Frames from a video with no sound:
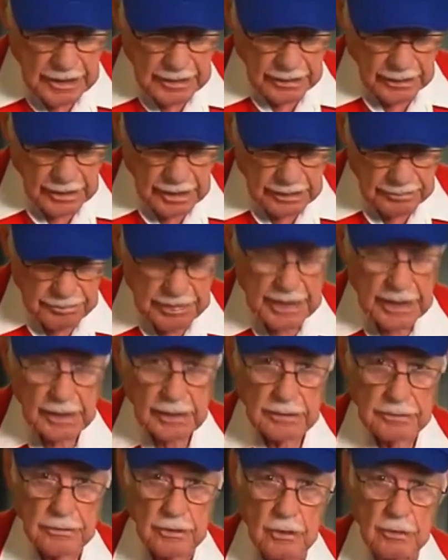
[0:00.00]
Got back
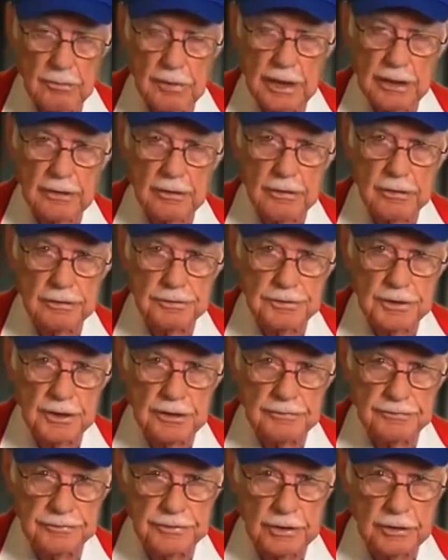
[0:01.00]
and told my crew
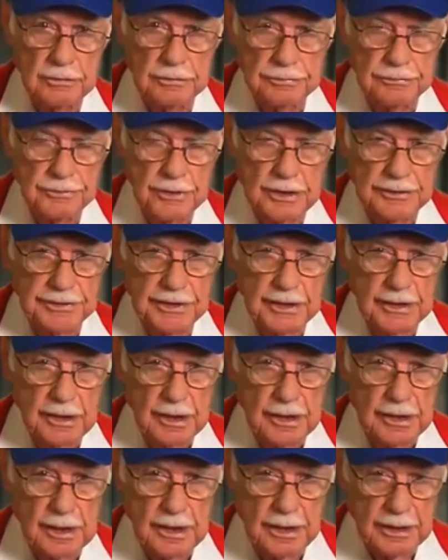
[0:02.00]
chief, Jones, I think
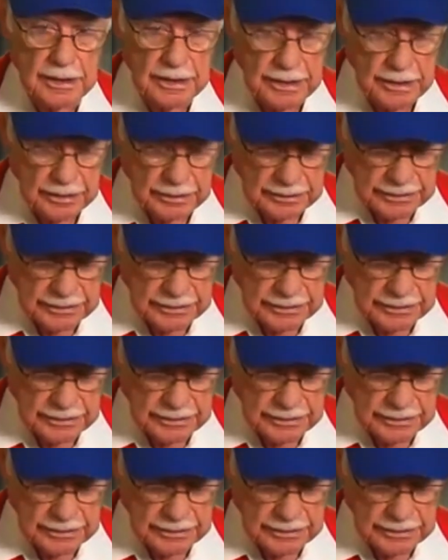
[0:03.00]
I got hit.